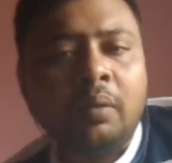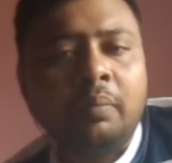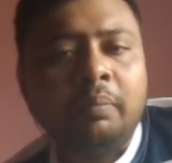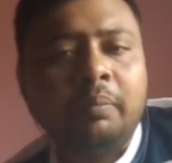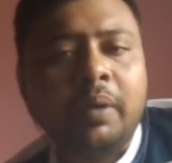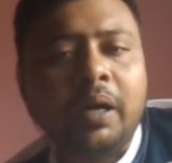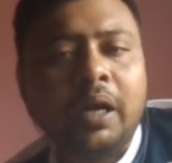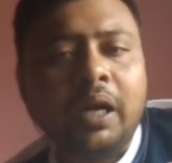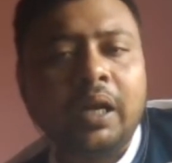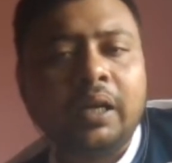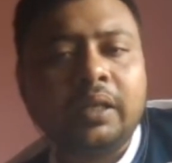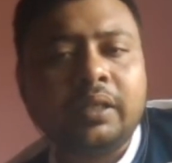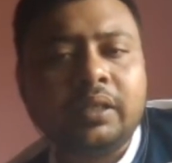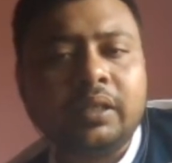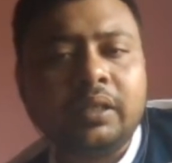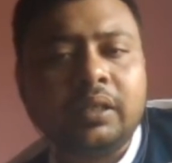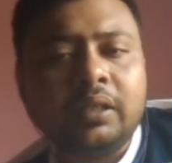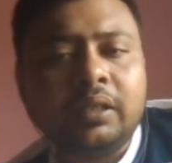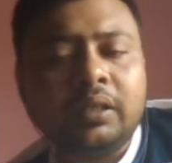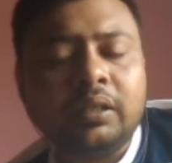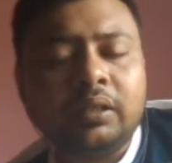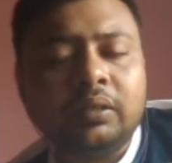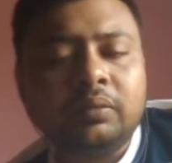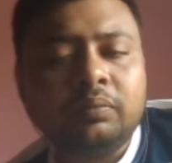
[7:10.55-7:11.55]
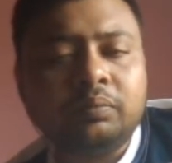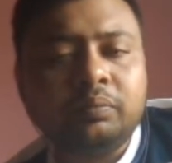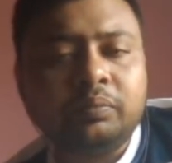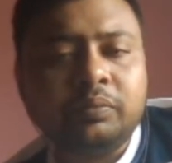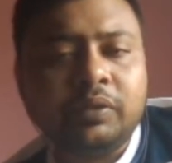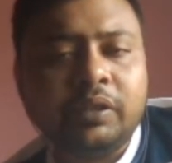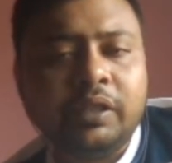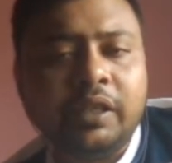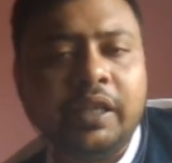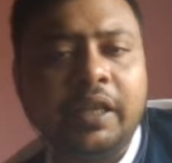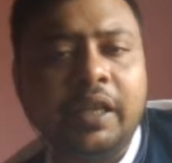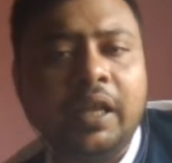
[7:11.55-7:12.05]
But
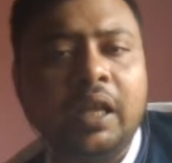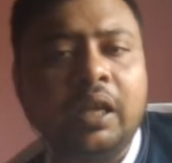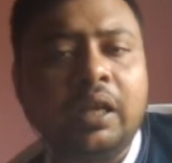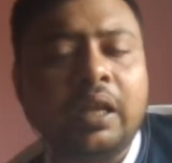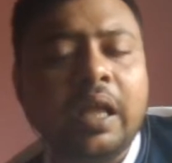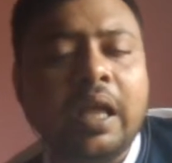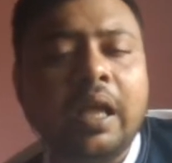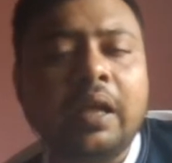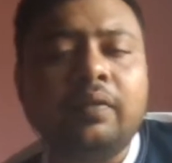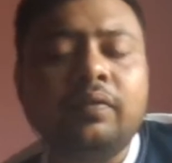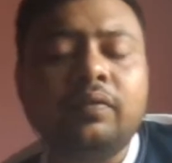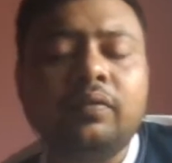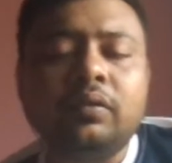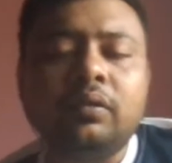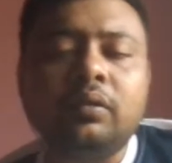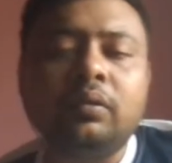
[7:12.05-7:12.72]
here have